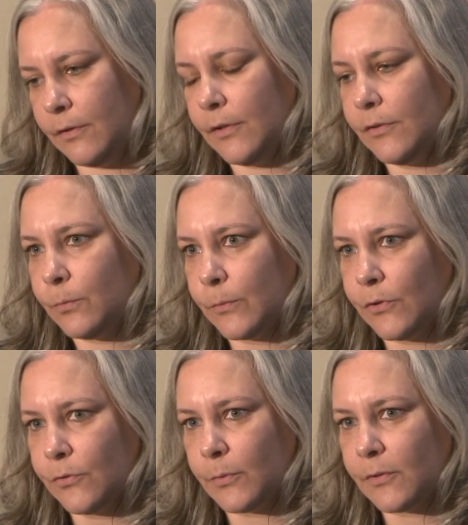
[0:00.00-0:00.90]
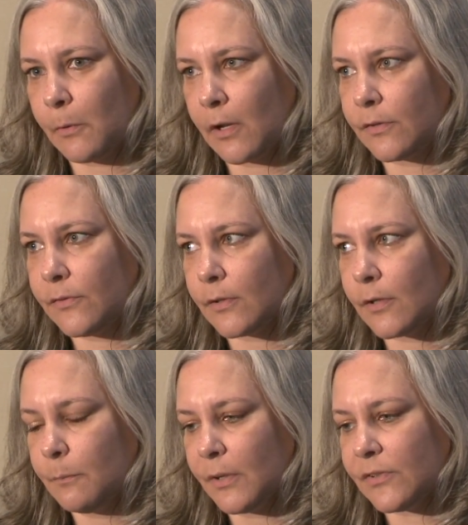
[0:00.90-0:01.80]
these reduced risk products and
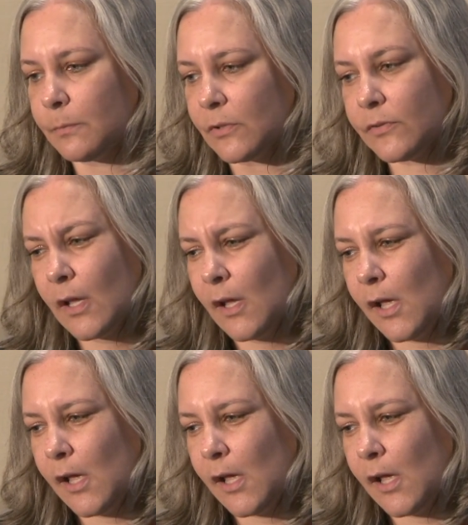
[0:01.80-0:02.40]
combustibles.